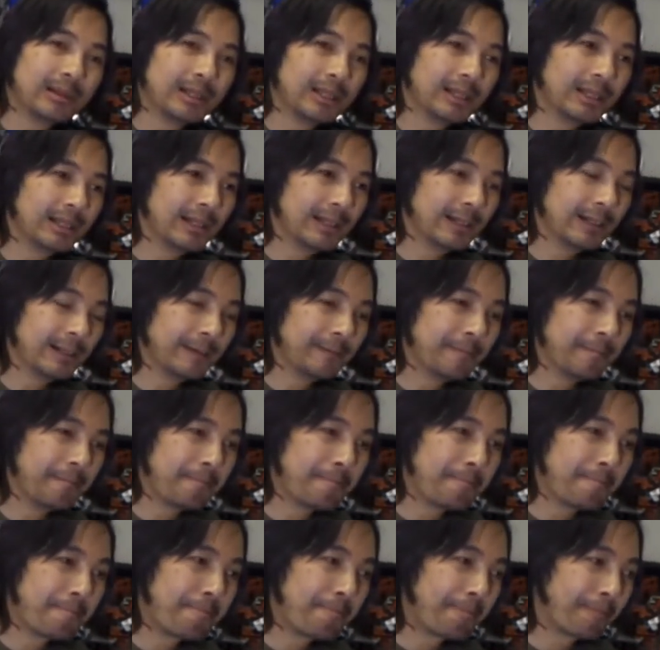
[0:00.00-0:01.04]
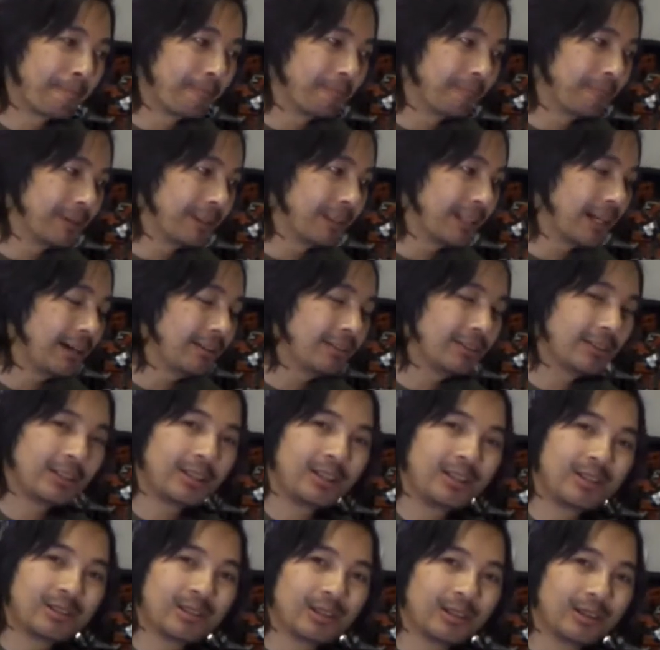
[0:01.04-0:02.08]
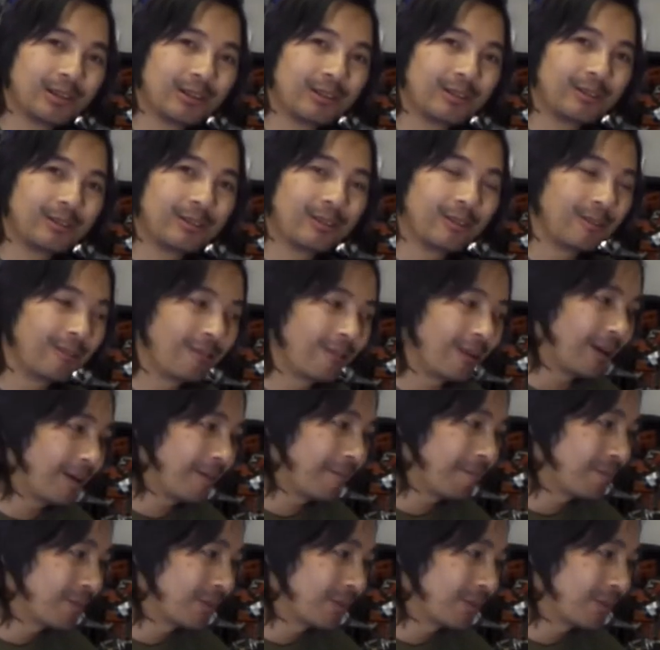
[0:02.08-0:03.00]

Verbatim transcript: um, without the heatsink. Okay,